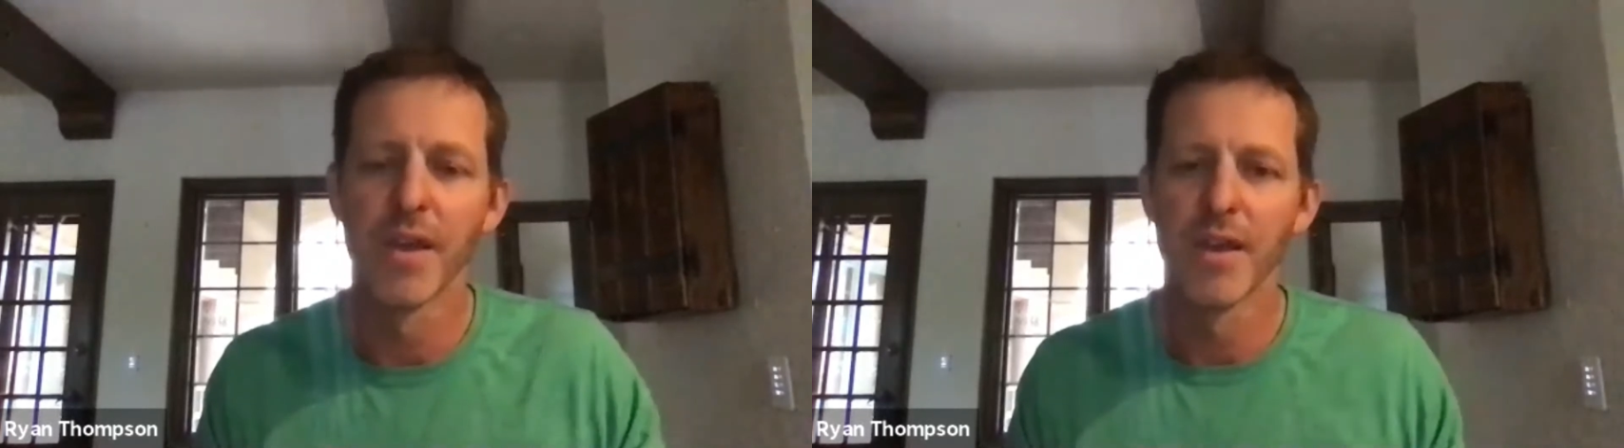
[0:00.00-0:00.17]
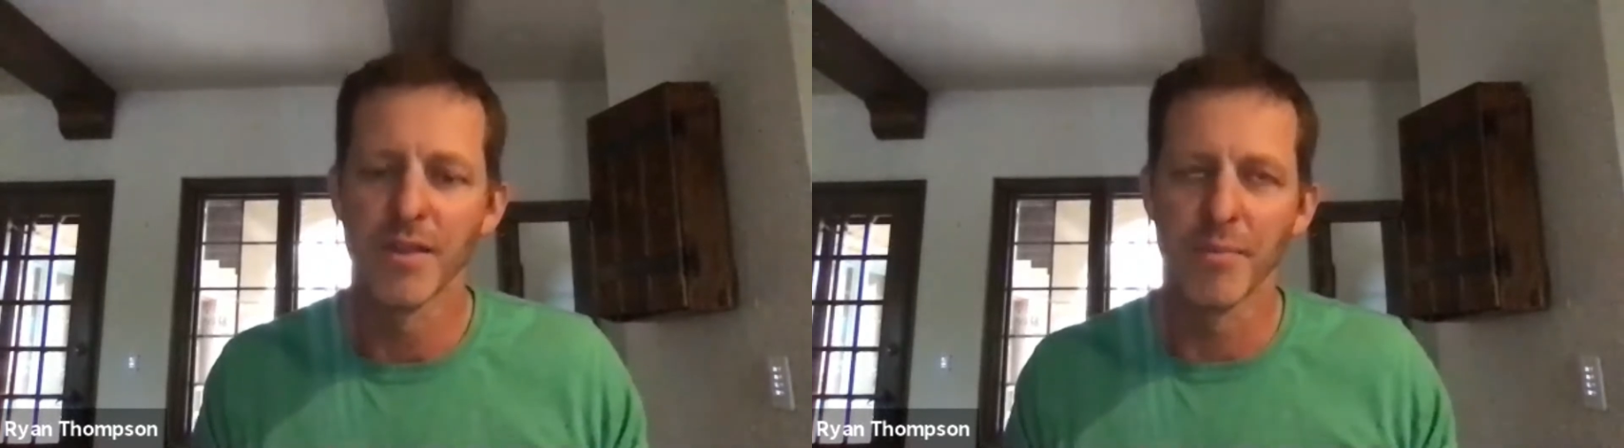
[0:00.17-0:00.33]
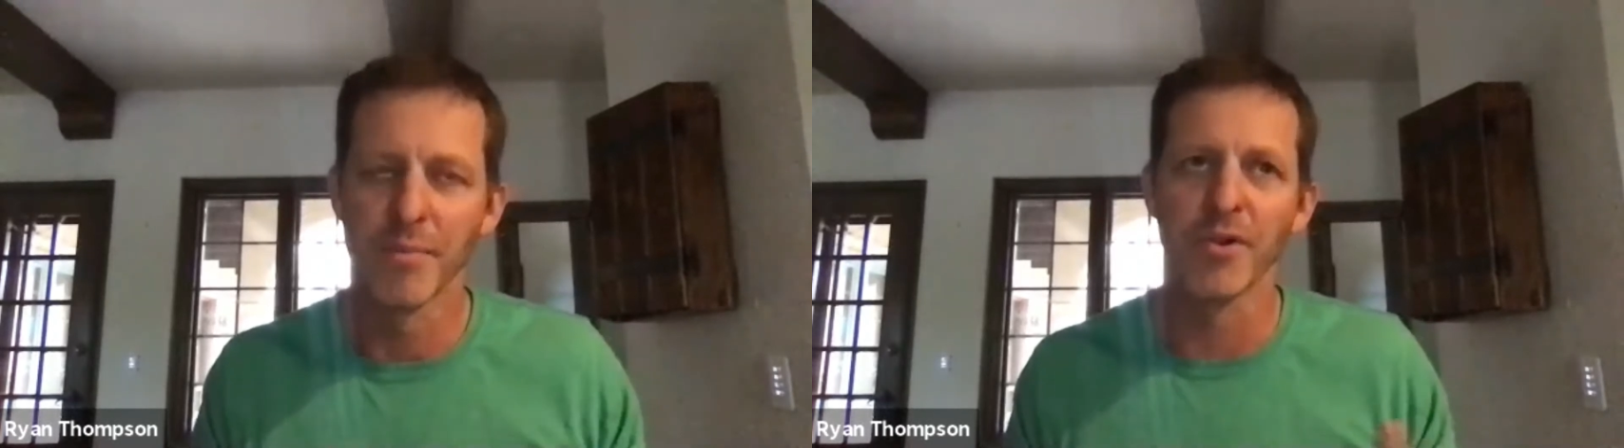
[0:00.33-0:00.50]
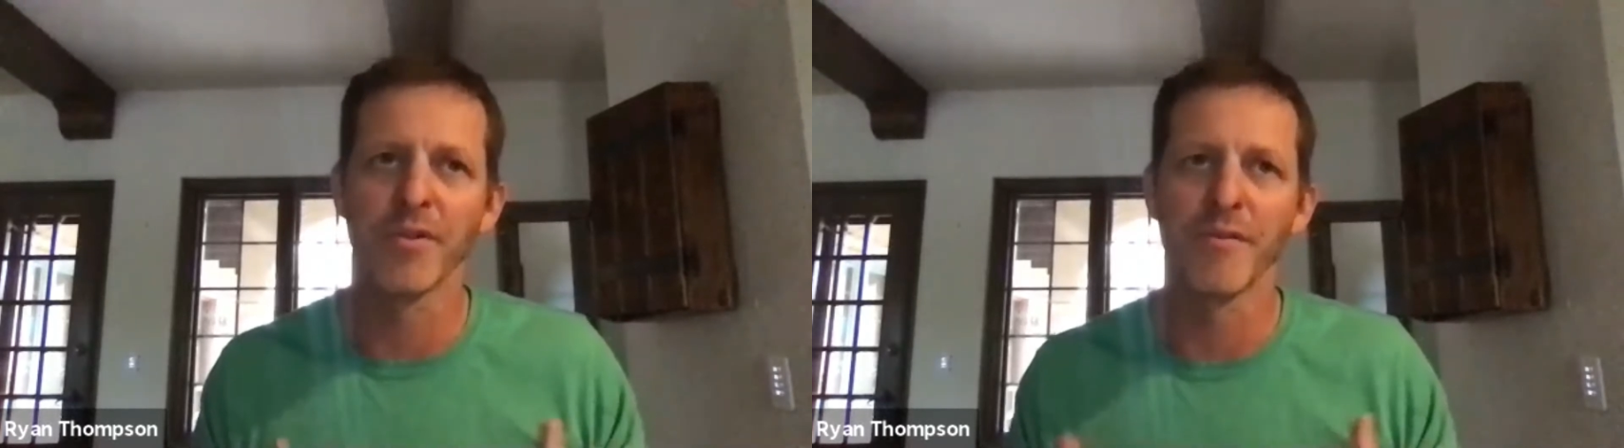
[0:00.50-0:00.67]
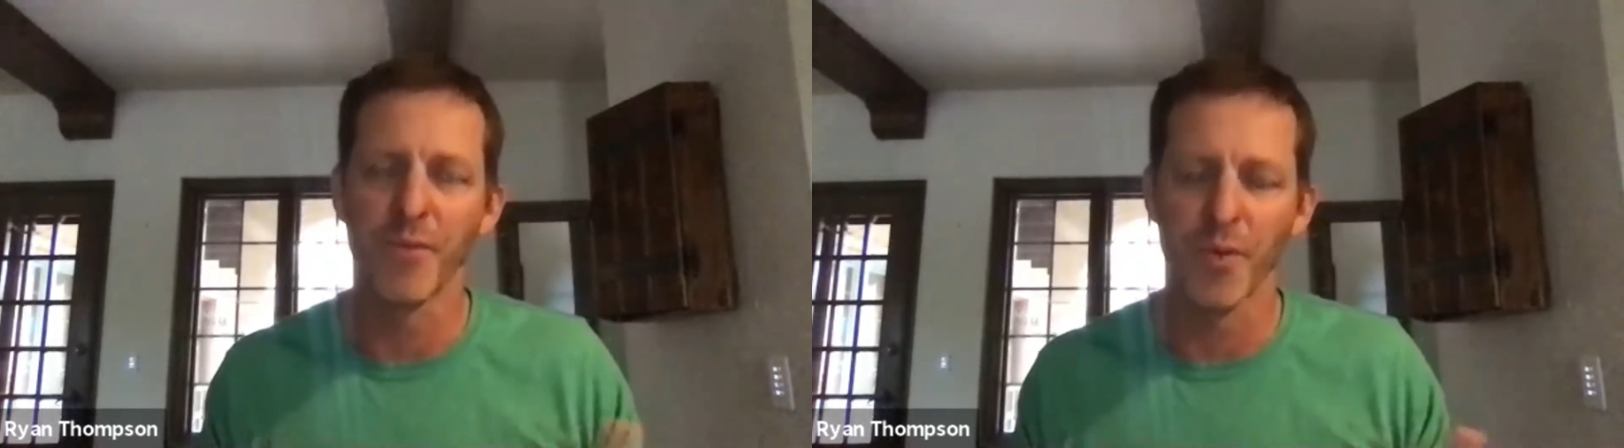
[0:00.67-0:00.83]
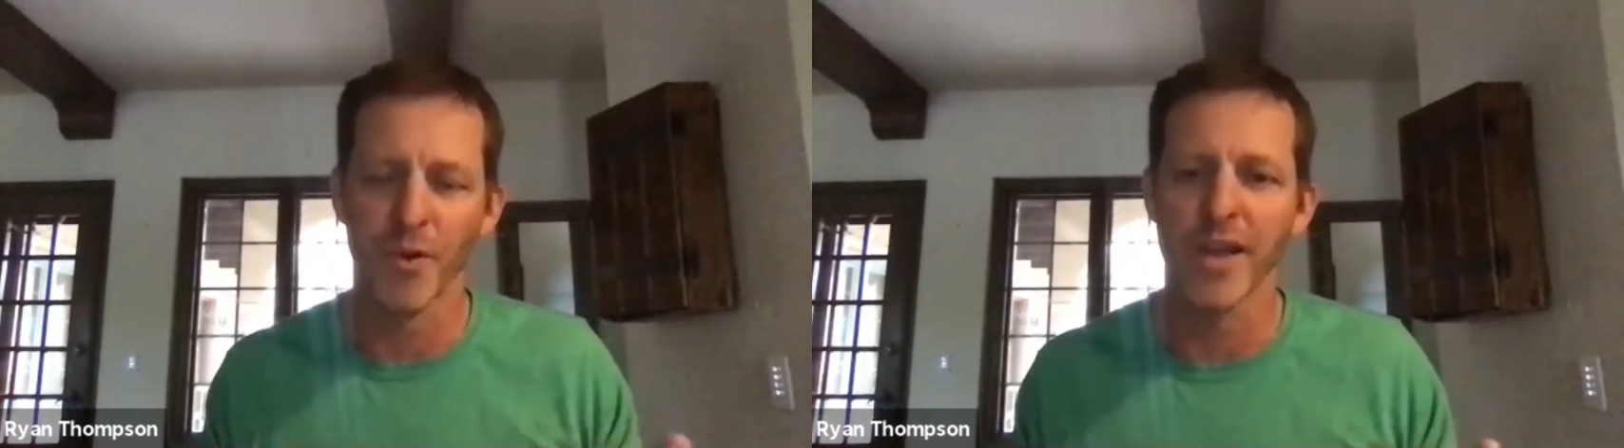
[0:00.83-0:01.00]
the burden
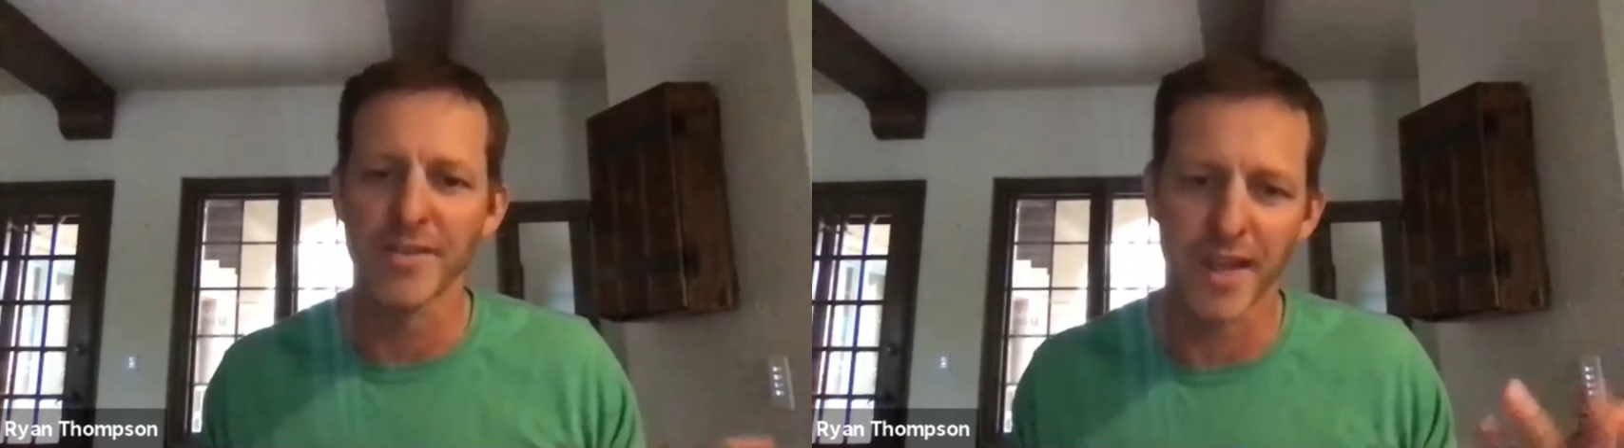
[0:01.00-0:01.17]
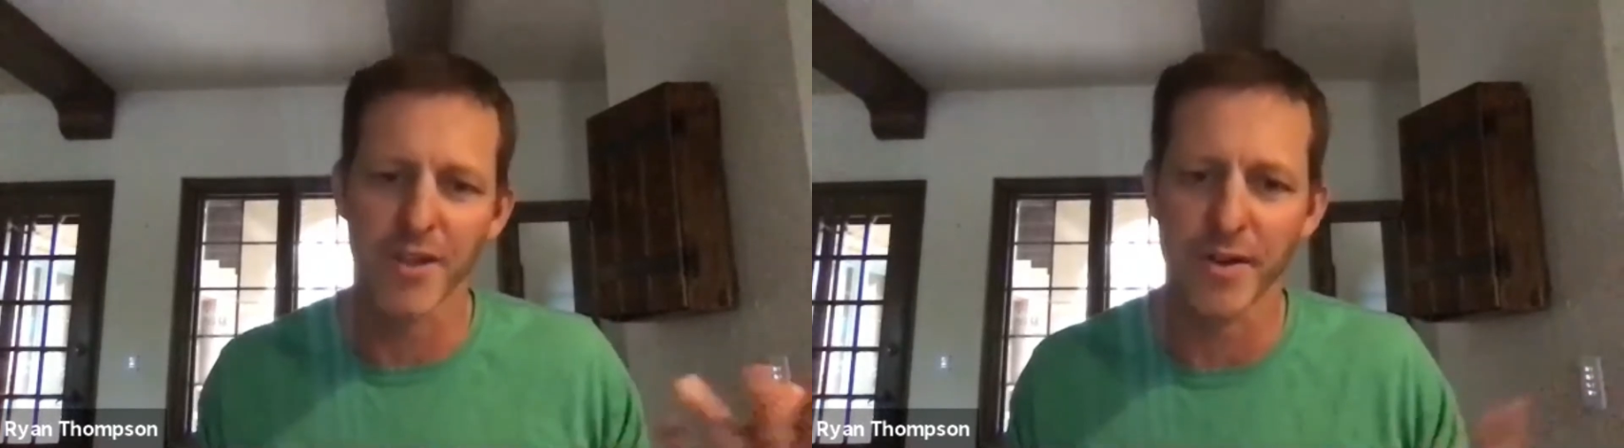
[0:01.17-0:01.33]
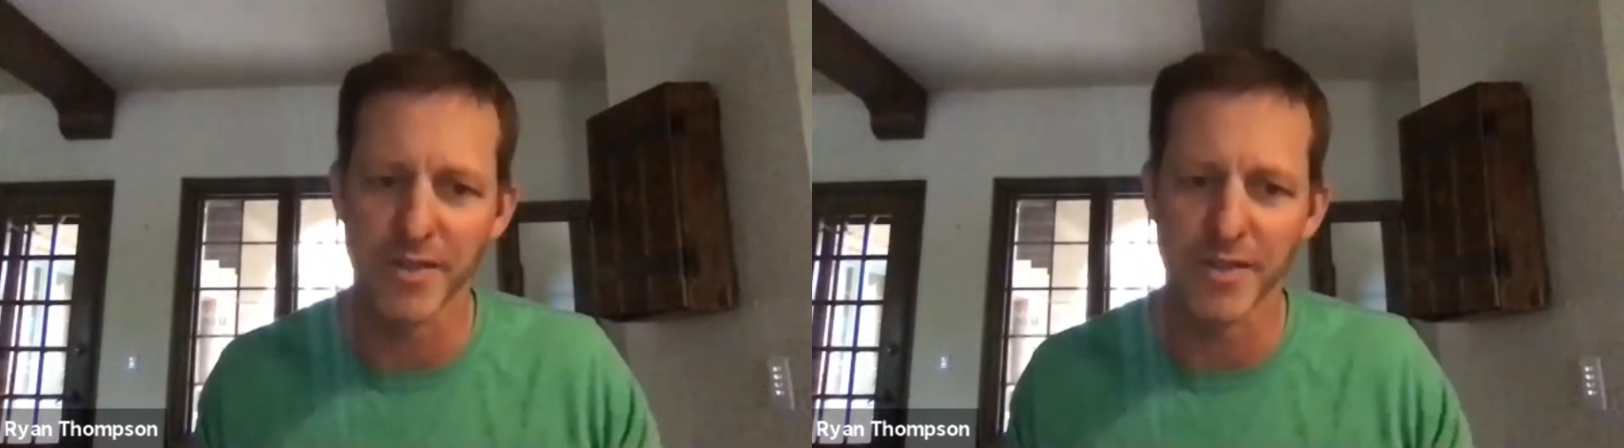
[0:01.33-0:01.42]
for that seller